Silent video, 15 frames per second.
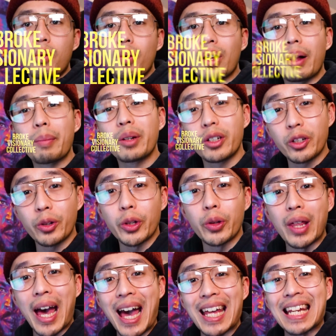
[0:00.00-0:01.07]
I'm going to show you
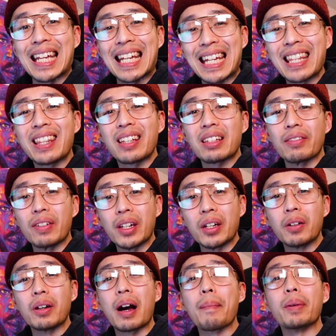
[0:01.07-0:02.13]
that in this
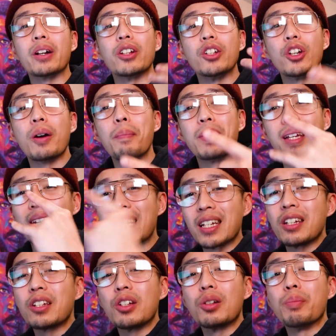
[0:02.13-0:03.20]
video. I'm going to jump
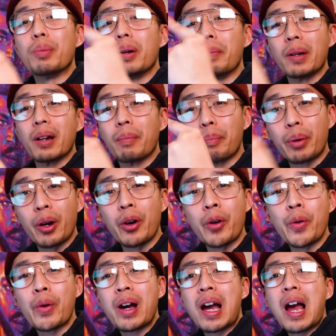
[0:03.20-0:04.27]
into Premiere Pro